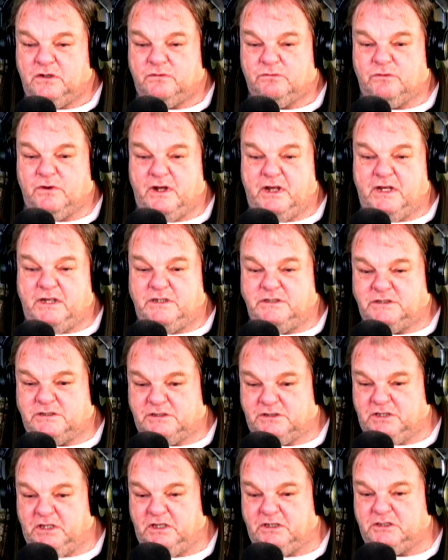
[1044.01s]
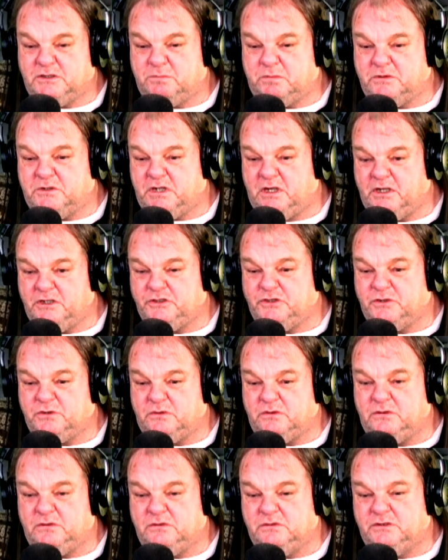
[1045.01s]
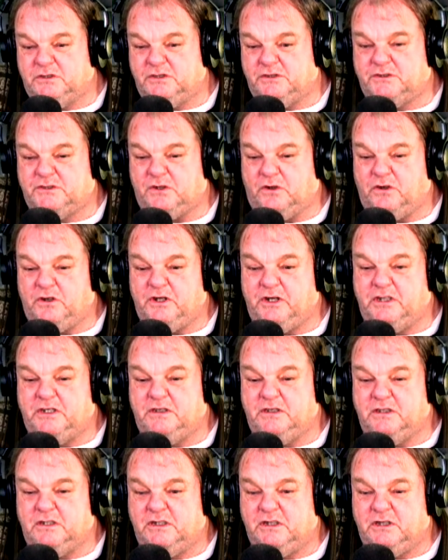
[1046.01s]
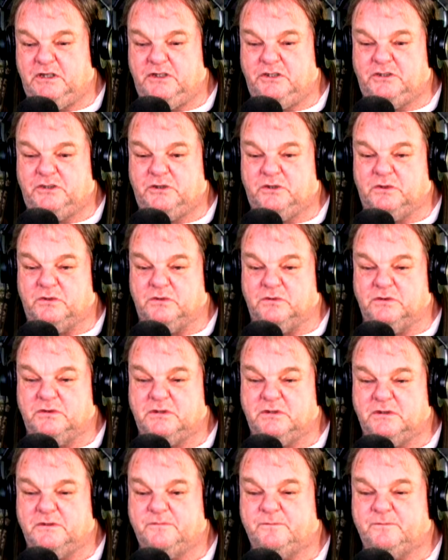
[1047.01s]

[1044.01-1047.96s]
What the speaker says: raised 6 potential design issues.